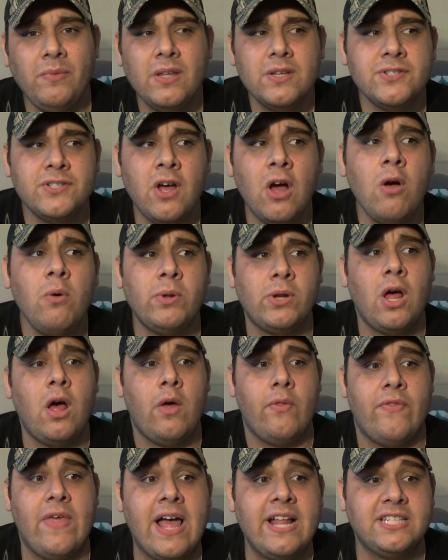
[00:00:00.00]
So all in
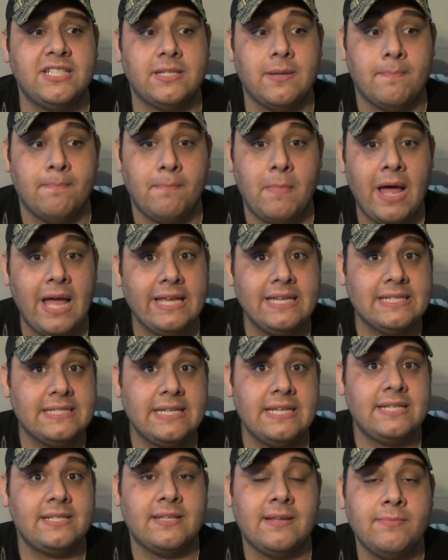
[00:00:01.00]
all, that's my
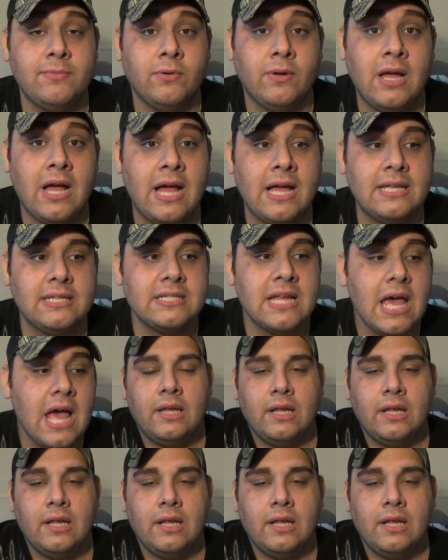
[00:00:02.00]
system, you guys.